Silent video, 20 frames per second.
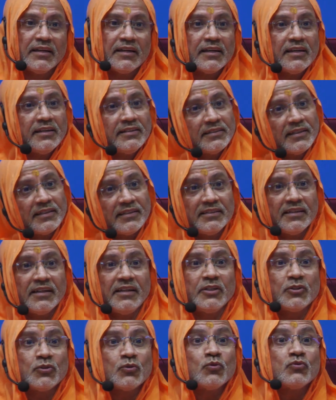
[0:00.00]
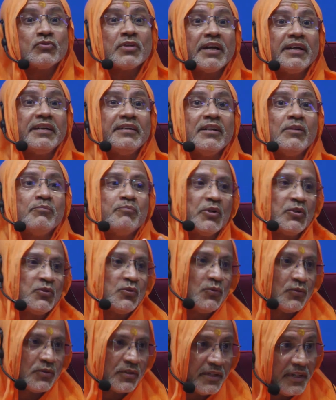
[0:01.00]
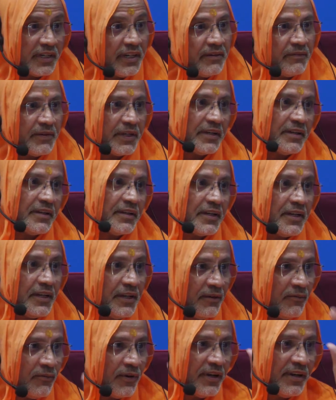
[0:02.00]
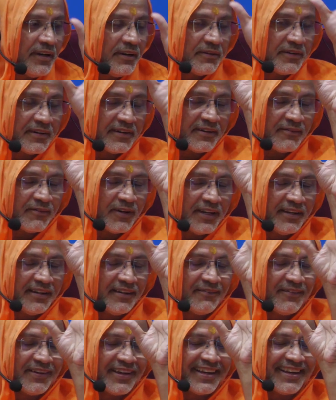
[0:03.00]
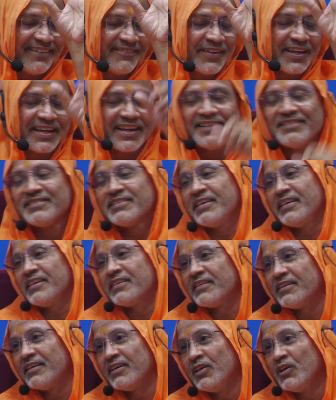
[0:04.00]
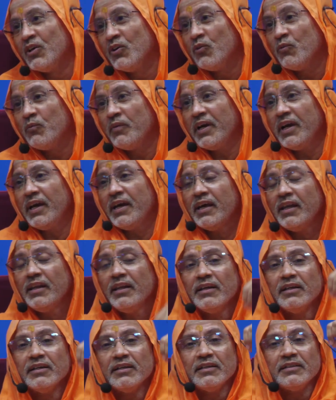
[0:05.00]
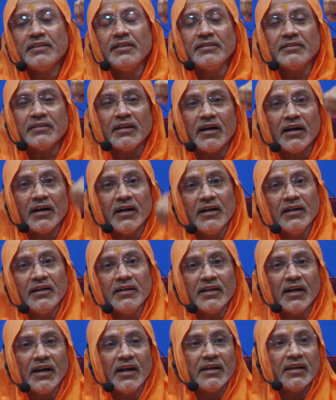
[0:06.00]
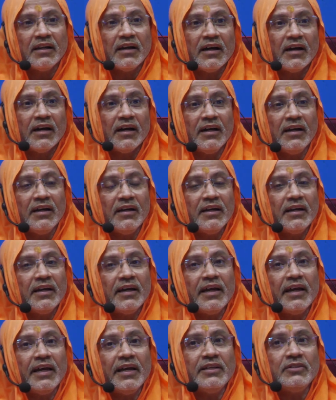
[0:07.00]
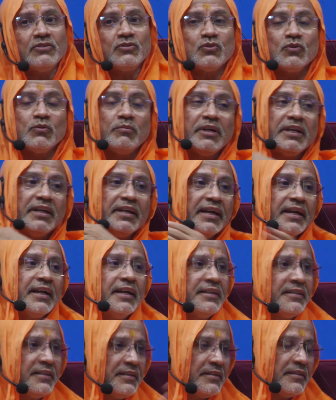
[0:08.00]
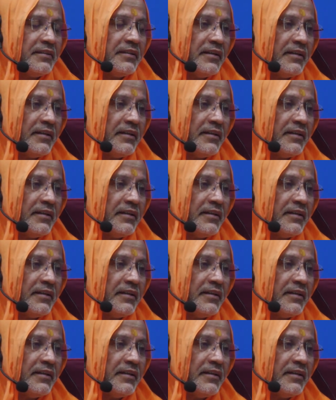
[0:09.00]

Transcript: is a really suicidal pursuit in a way. In a one way we can see it. Where this ahankara has to be negated.